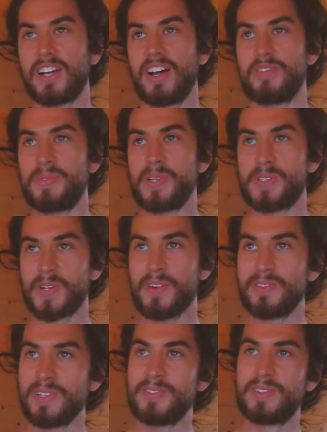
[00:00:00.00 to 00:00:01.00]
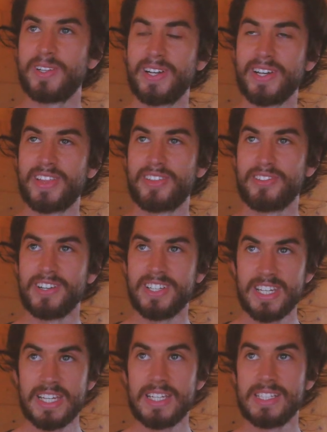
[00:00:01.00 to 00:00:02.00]
I've been traveling for like three
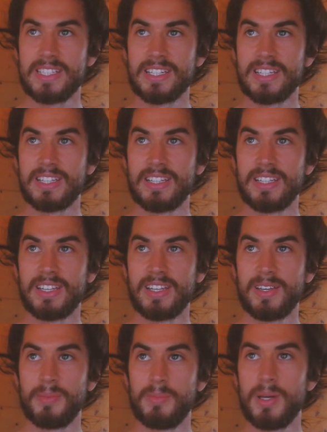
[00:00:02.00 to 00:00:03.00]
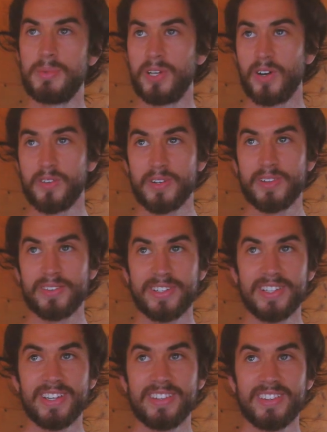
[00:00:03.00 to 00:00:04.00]
years, maybe over
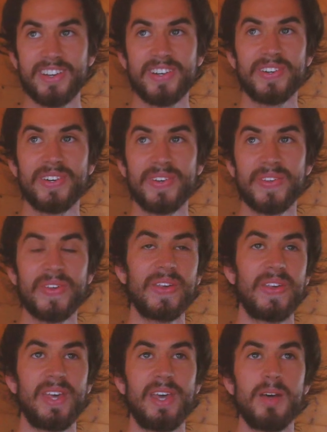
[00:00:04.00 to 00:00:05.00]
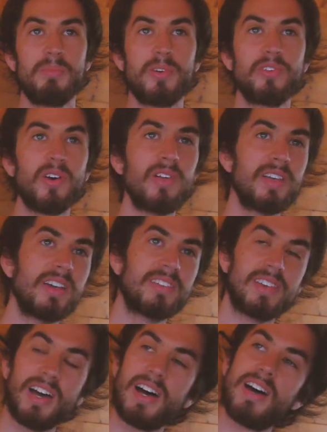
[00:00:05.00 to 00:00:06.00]
three years now. Before
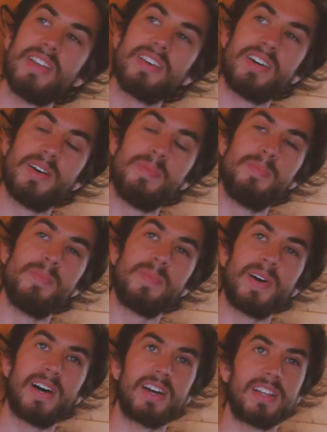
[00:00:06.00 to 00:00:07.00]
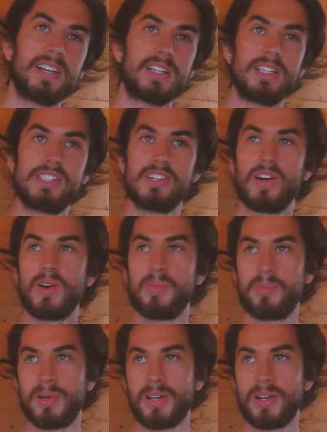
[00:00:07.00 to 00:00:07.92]
this, I had um, I had like a job,